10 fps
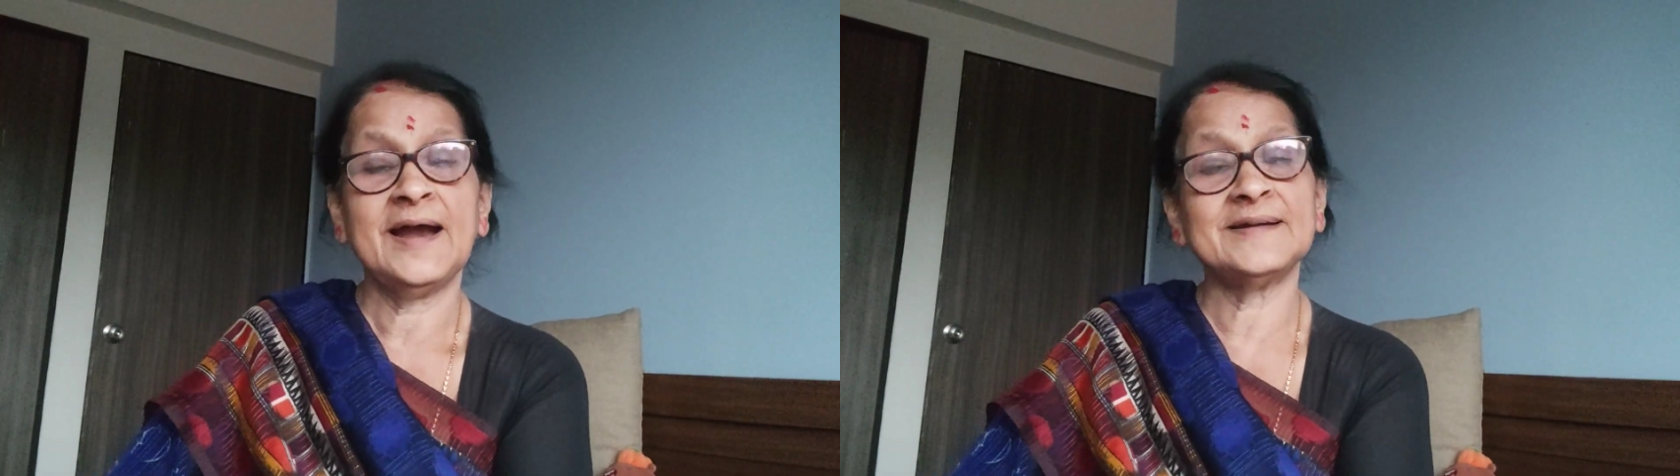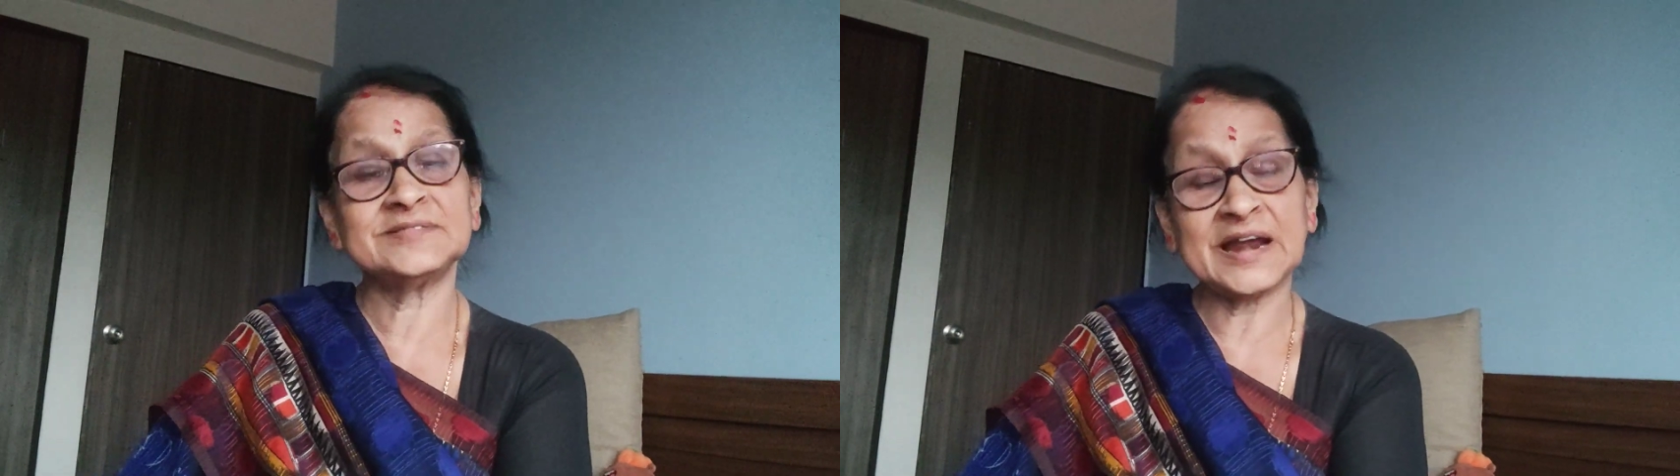
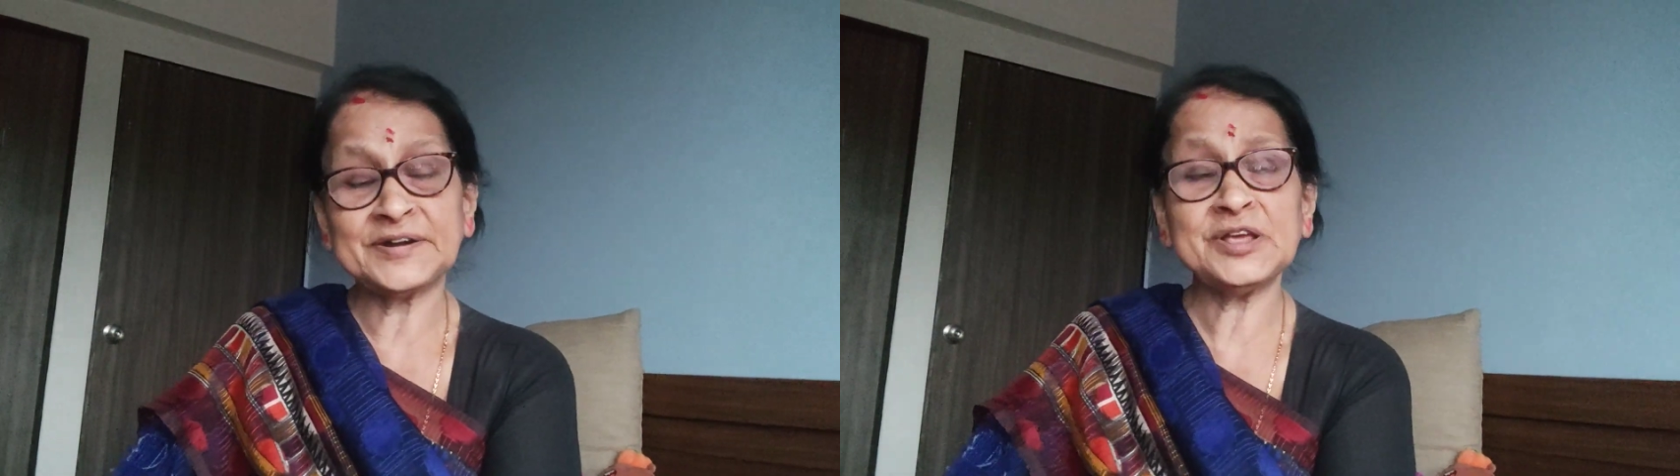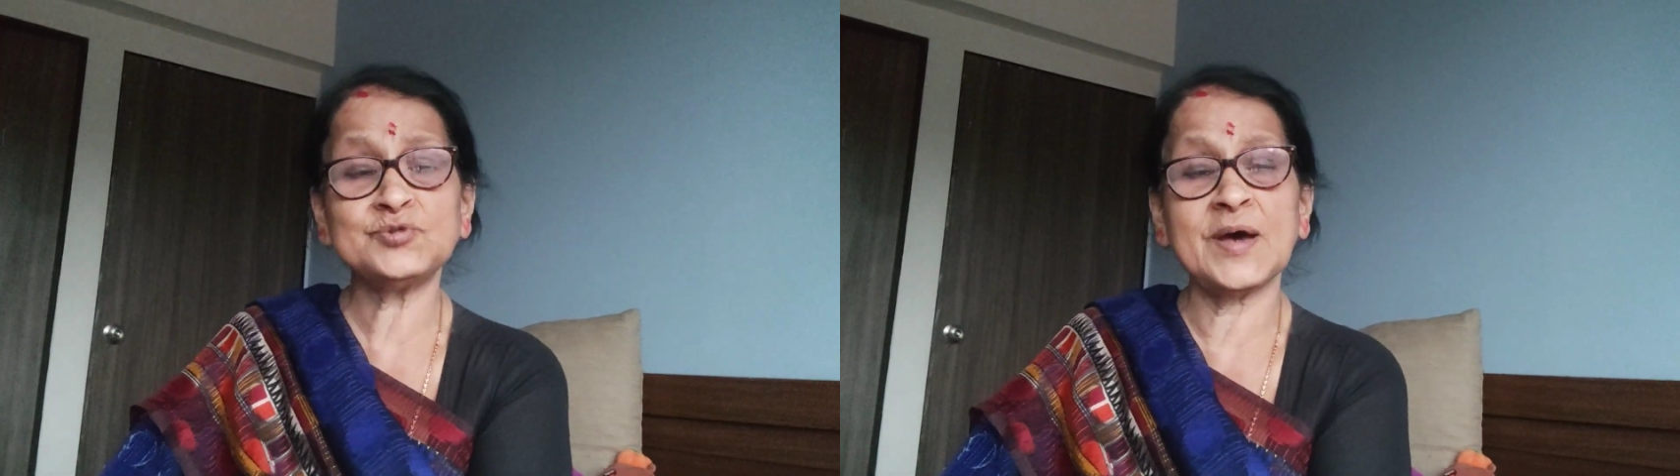And
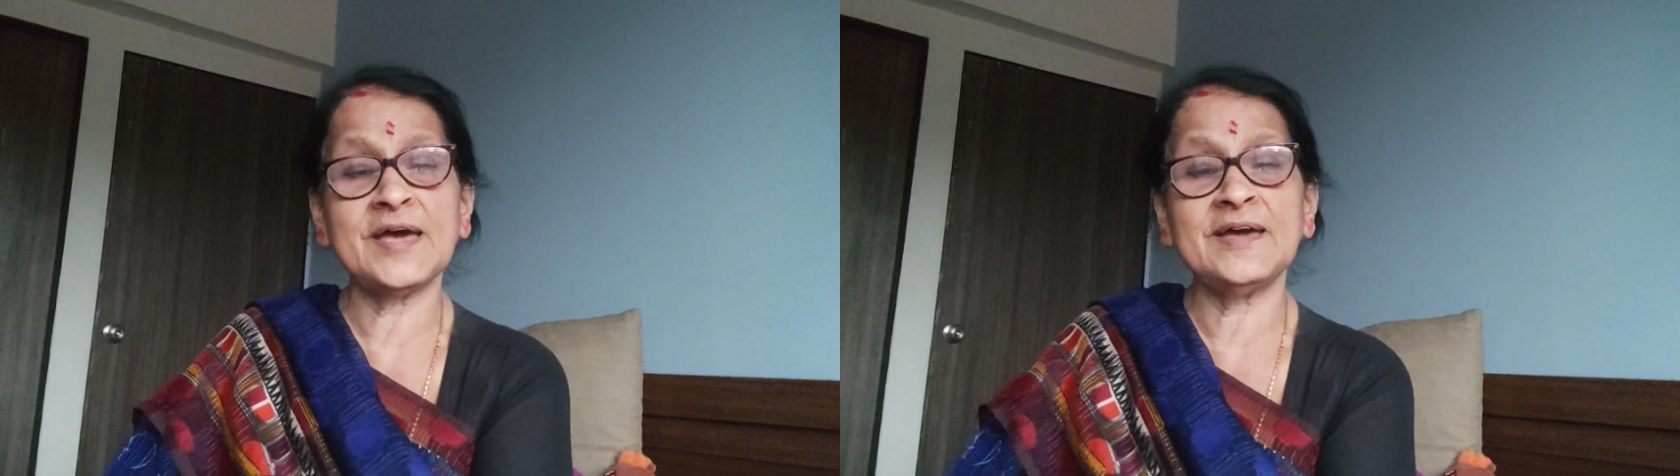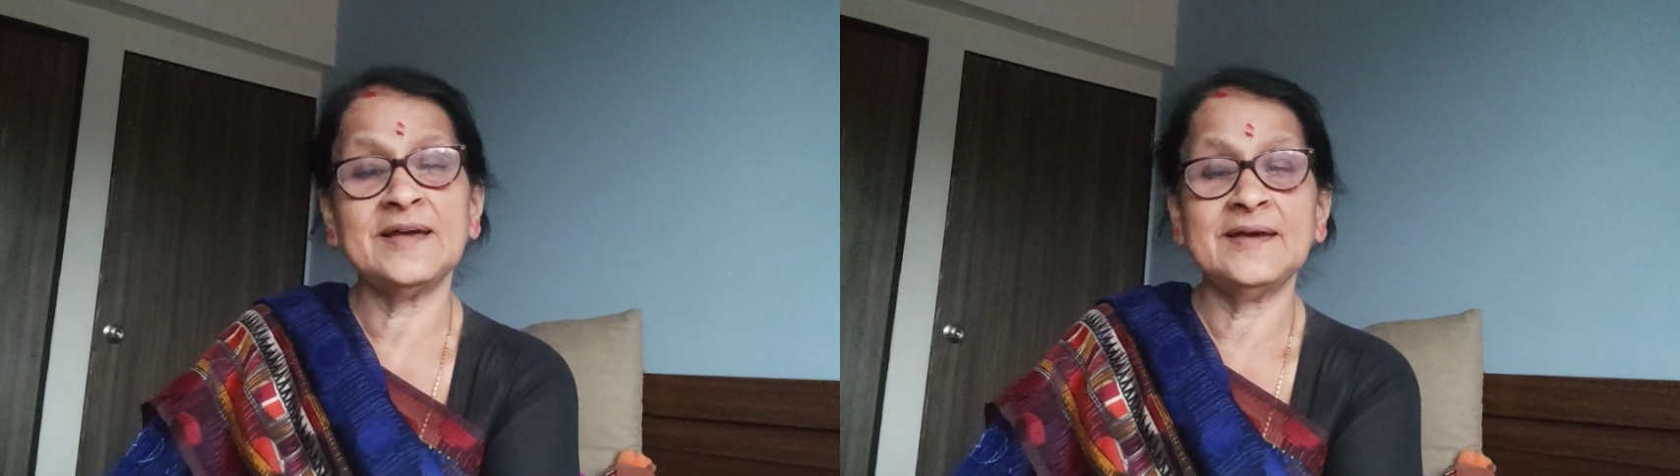that is
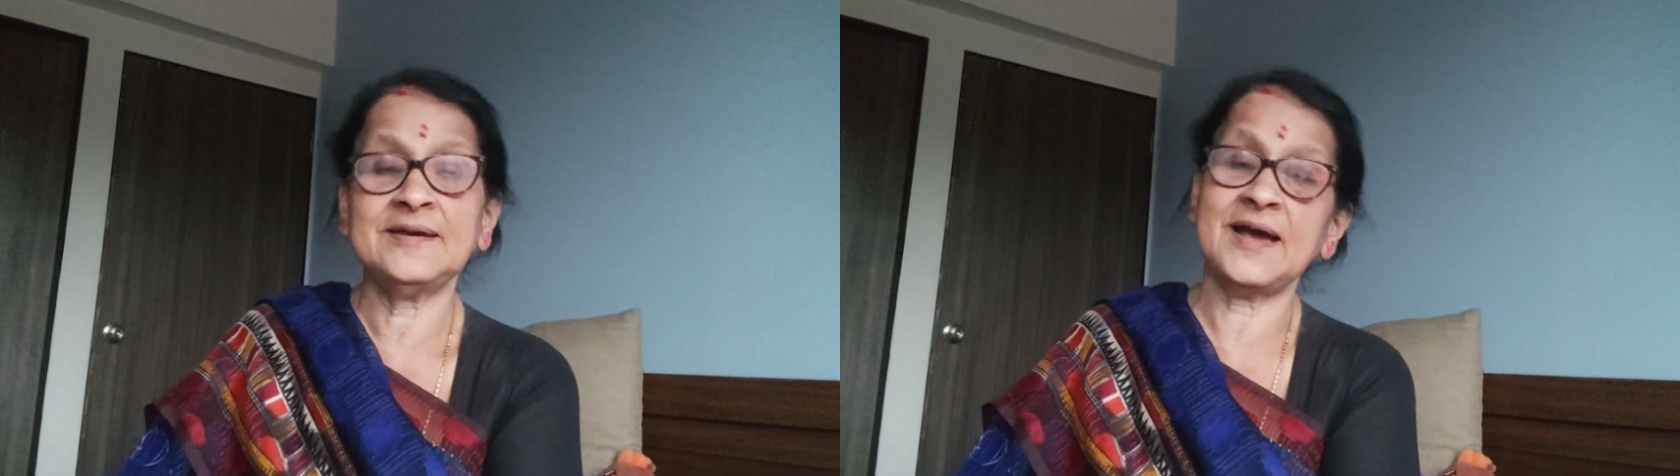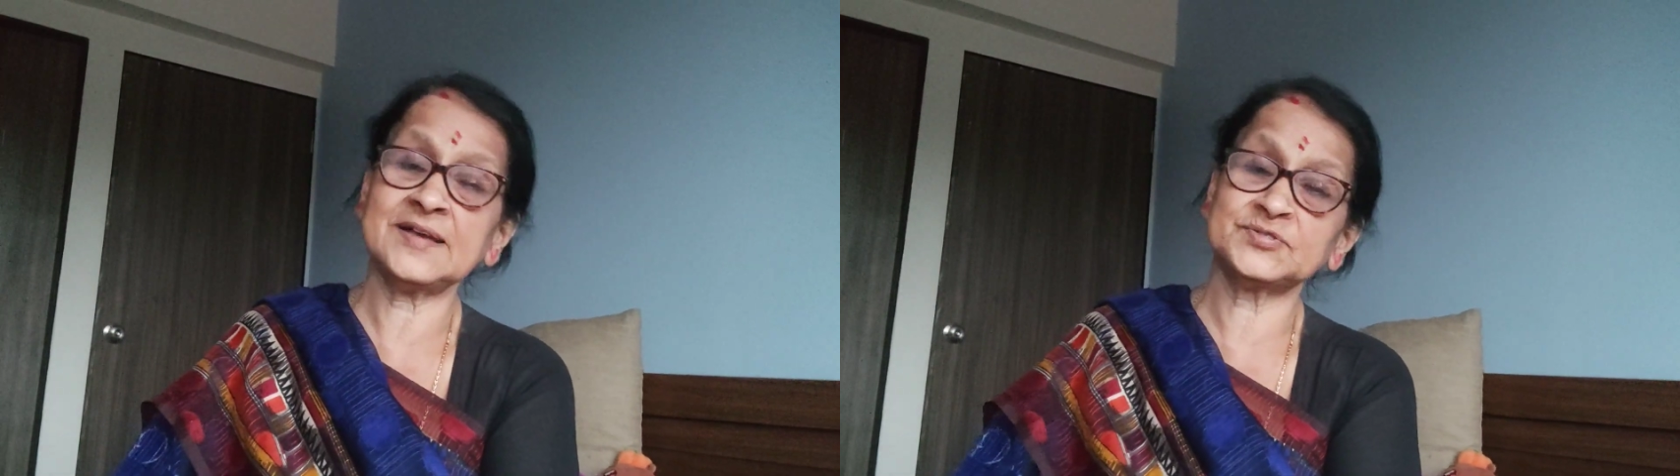why
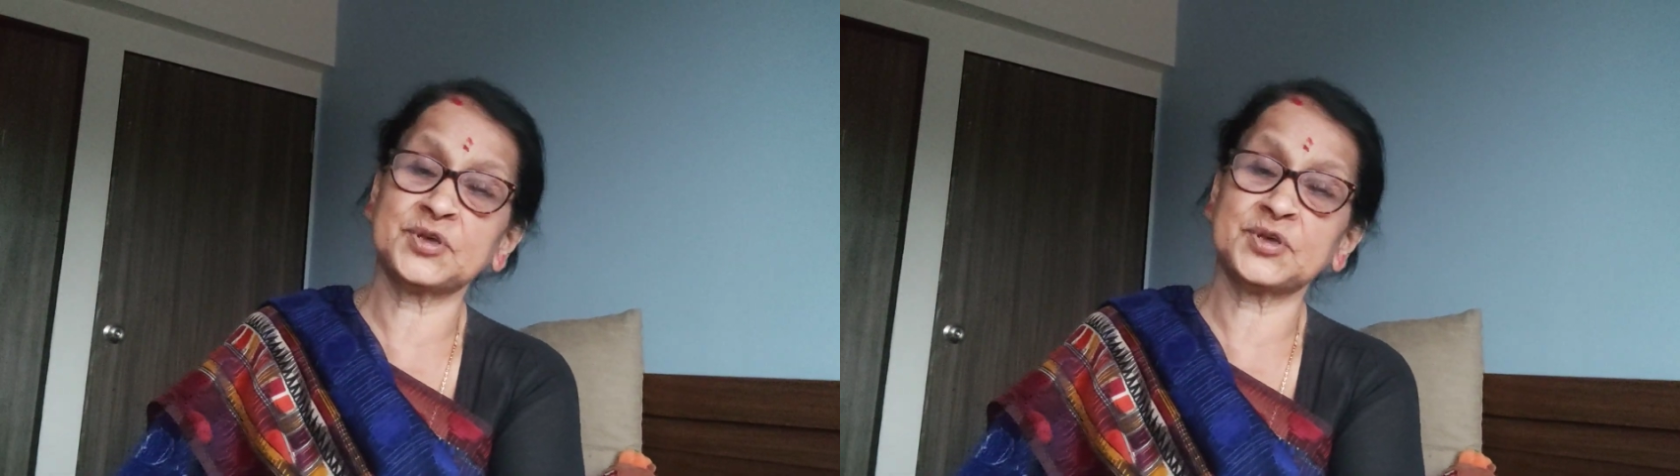he has